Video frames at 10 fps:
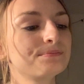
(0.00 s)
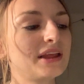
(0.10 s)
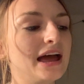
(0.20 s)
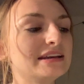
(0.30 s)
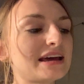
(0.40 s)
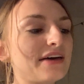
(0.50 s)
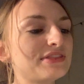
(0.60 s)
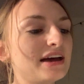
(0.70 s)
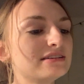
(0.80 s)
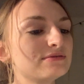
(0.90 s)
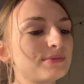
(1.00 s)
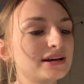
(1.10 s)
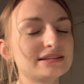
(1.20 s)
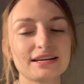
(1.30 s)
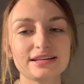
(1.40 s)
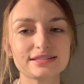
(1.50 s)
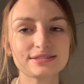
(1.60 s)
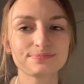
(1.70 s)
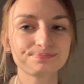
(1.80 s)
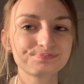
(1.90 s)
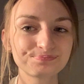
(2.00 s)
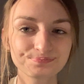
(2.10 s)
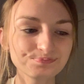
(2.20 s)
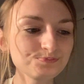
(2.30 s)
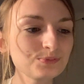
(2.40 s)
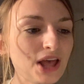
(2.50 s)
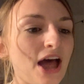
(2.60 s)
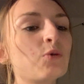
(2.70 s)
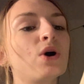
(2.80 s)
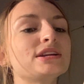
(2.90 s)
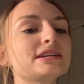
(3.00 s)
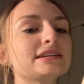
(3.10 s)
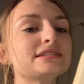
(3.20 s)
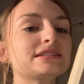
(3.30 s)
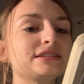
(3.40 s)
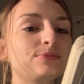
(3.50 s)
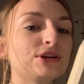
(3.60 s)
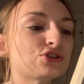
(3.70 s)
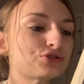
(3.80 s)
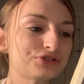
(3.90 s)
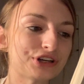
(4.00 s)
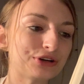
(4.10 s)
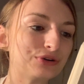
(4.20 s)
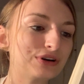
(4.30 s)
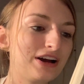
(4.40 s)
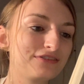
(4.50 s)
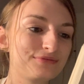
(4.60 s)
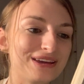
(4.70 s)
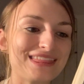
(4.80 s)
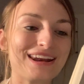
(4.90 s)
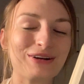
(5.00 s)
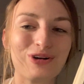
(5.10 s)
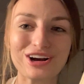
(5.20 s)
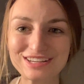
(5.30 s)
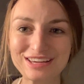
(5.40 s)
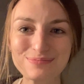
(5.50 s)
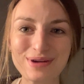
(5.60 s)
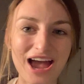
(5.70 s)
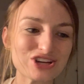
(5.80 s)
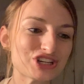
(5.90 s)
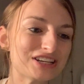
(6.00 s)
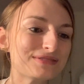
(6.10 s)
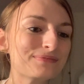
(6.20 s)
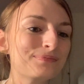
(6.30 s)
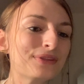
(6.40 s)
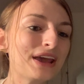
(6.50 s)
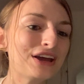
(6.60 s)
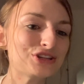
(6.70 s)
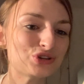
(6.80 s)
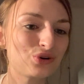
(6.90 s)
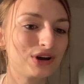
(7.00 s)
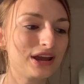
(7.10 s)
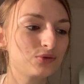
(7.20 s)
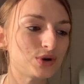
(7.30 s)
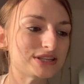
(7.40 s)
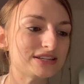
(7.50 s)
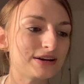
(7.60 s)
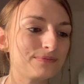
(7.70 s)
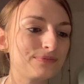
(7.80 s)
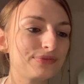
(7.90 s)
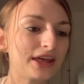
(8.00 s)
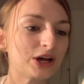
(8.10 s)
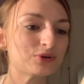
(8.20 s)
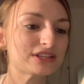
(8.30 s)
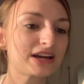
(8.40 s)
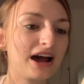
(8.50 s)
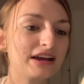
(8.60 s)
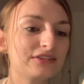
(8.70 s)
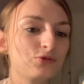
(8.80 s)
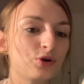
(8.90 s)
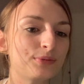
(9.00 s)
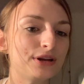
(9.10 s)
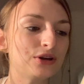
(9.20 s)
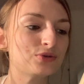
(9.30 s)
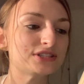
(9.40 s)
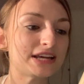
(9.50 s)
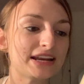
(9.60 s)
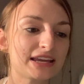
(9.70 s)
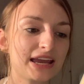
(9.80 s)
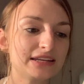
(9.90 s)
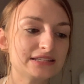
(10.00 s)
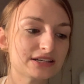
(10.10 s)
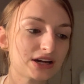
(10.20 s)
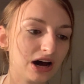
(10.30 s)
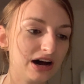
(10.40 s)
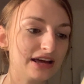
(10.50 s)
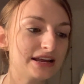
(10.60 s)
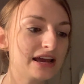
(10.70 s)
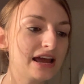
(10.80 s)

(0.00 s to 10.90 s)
And at the end of my days, I want it to be true of me that I walked in compassion, joy, and wisdom, that I was a kind of woman who was dedicated to God